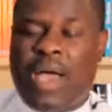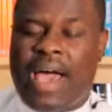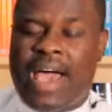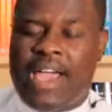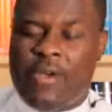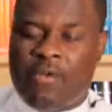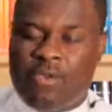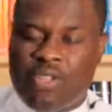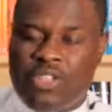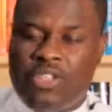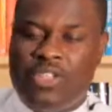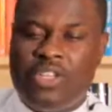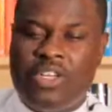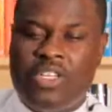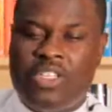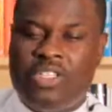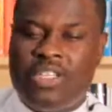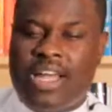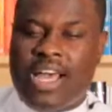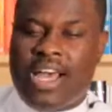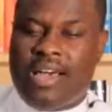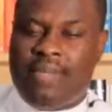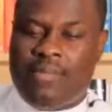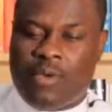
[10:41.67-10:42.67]
I
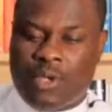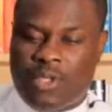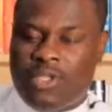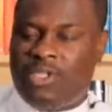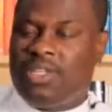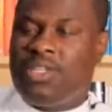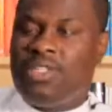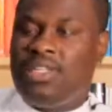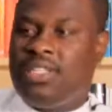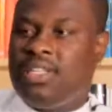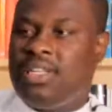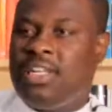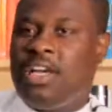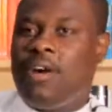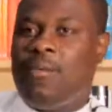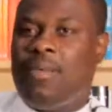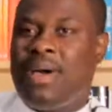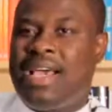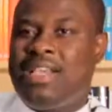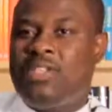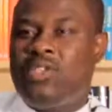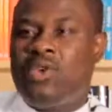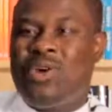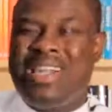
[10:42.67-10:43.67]
researched, I am not certain now,
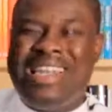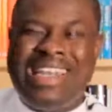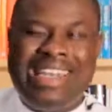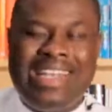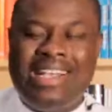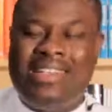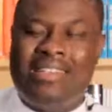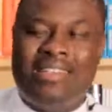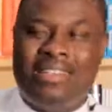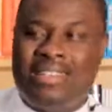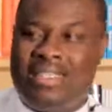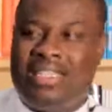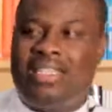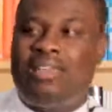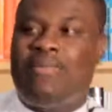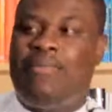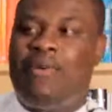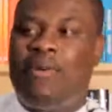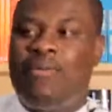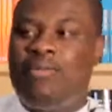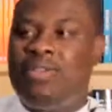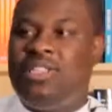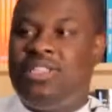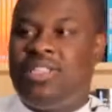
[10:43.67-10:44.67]
but I saw Nelson
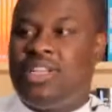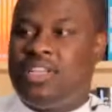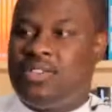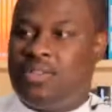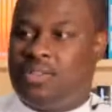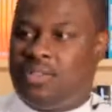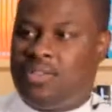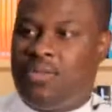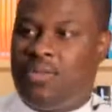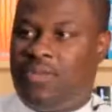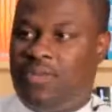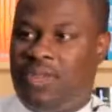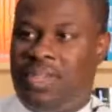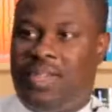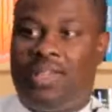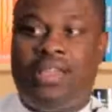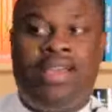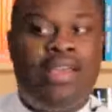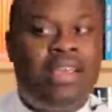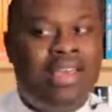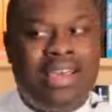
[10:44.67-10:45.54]
Publishers or something.